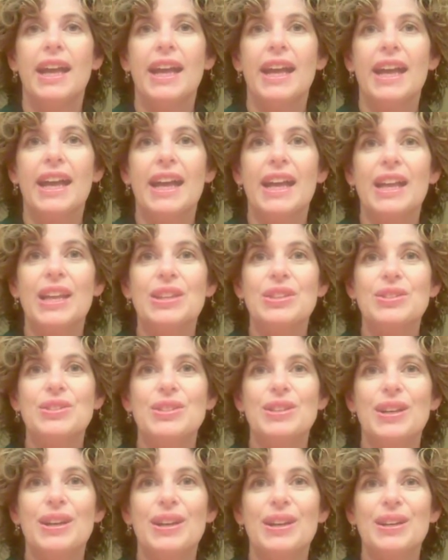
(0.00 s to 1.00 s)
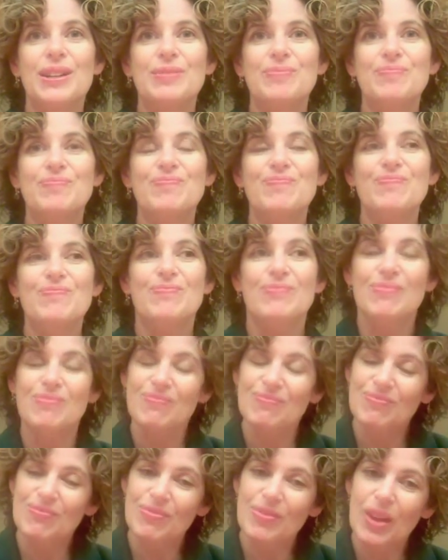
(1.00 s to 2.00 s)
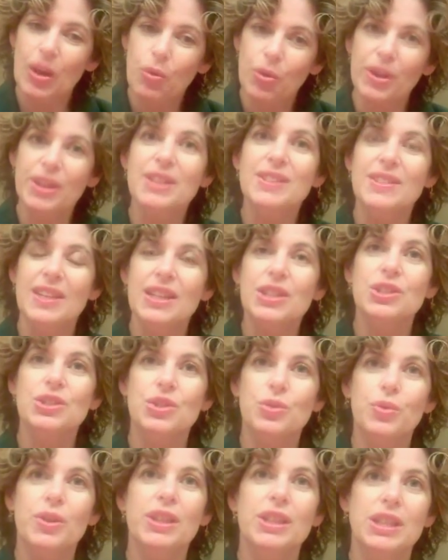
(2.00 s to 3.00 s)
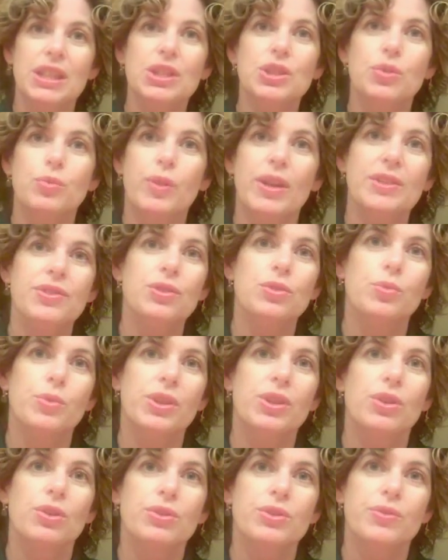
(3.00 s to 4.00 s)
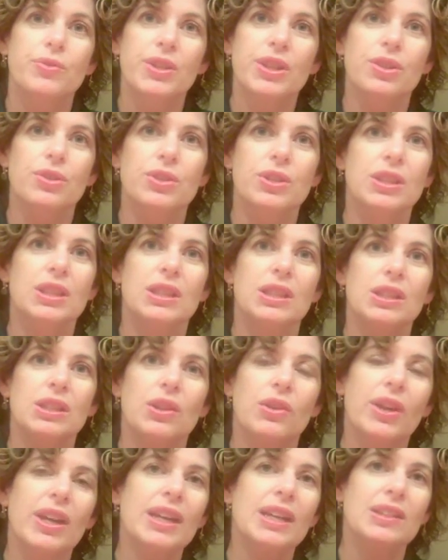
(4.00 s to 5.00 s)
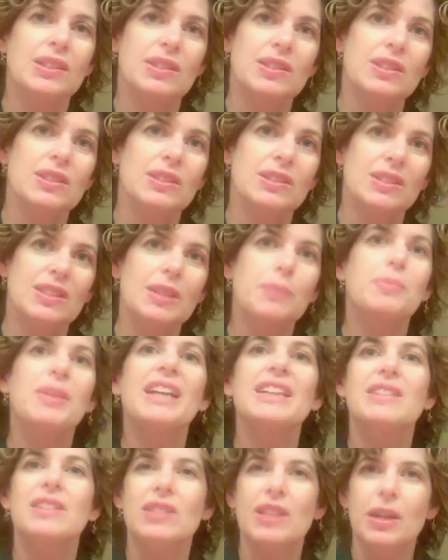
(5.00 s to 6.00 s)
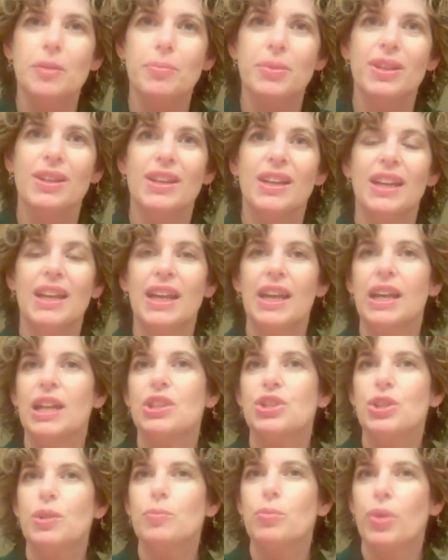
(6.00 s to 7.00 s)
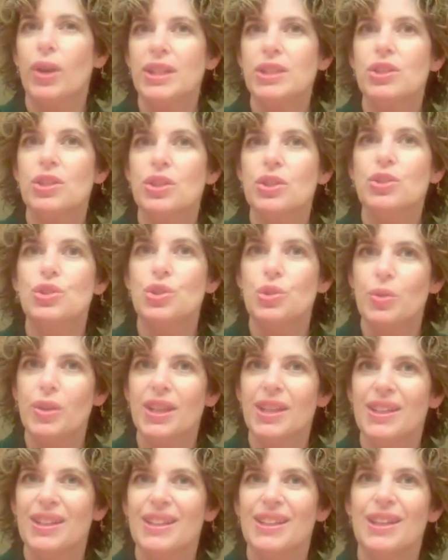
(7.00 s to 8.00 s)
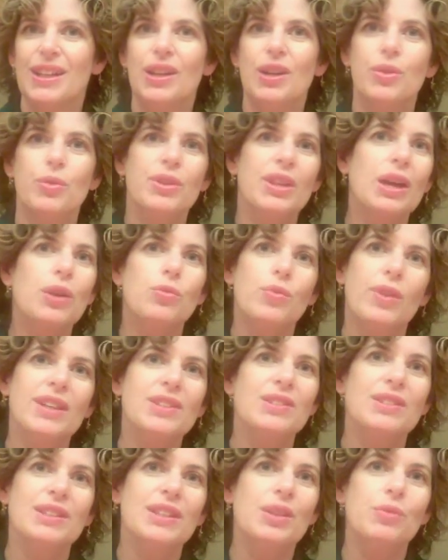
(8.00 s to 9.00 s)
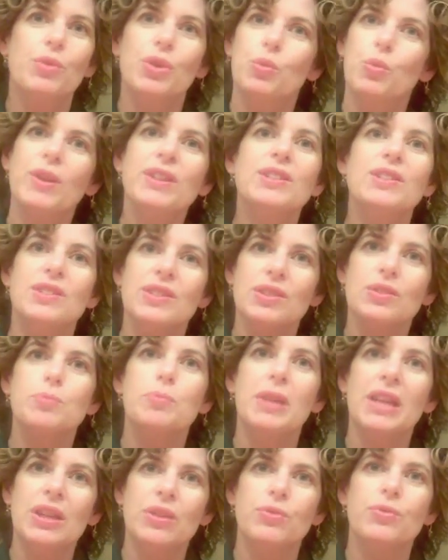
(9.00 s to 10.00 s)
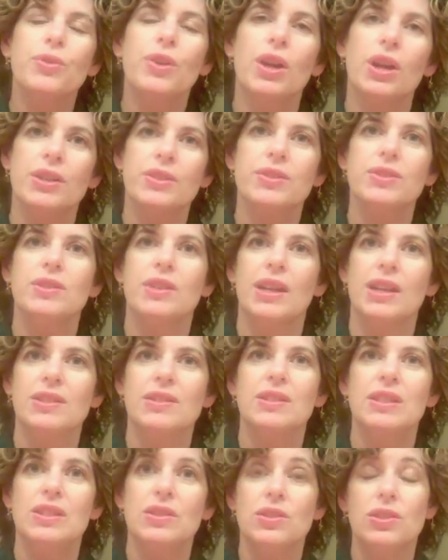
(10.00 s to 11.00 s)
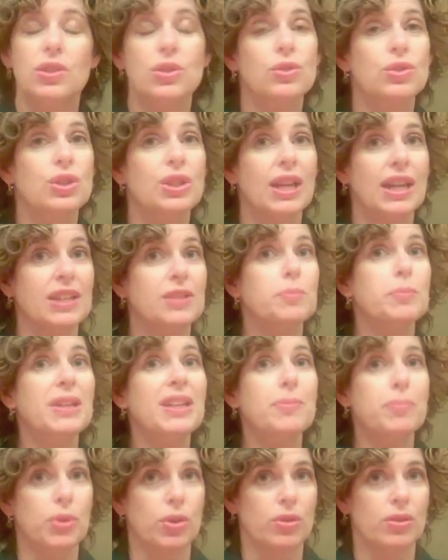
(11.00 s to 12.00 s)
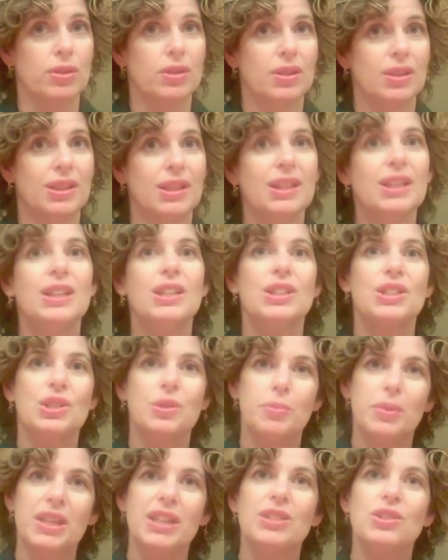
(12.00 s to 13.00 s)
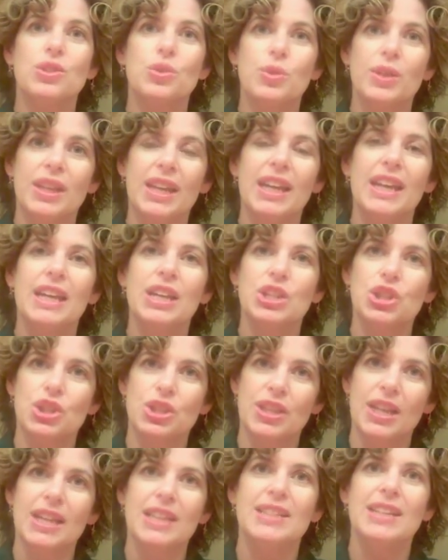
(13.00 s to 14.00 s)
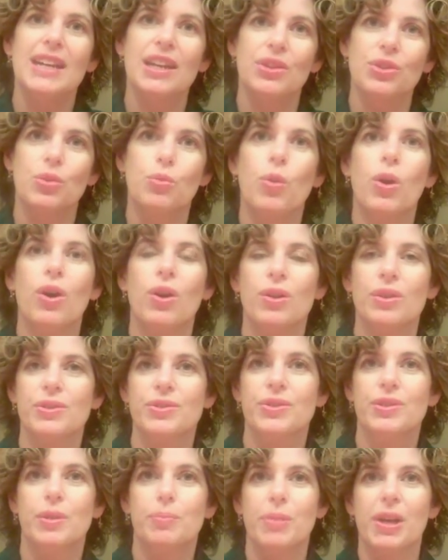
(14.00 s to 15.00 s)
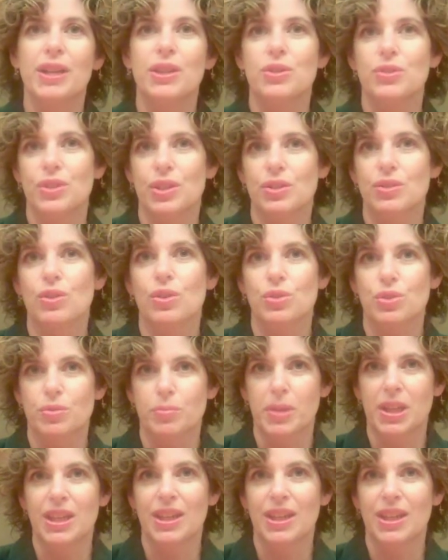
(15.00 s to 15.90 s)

And organizations really need to wrestle with those fears. You can't skip that step and jump right to the doing without wrestling with what does this mean for us as an institution, as people, to begin to engage and take down the walls by using social